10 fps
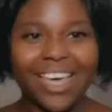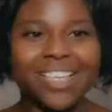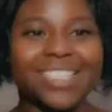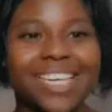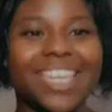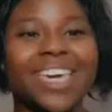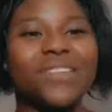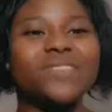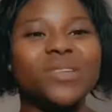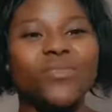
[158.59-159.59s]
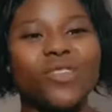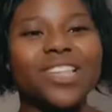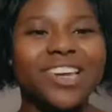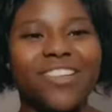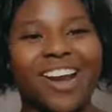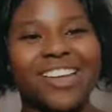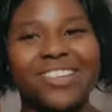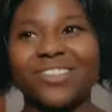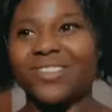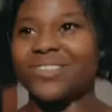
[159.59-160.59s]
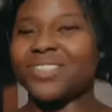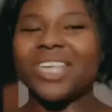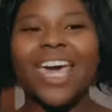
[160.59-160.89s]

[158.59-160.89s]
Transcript: to give some really great news.